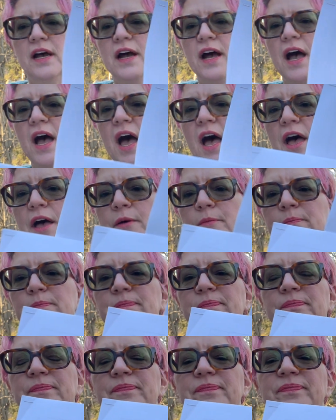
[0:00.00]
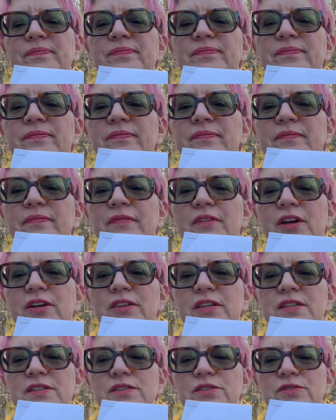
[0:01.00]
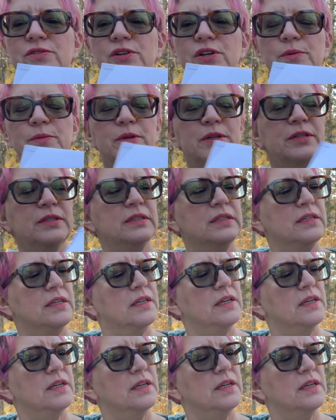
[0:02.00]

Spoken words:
Aren't these adorable?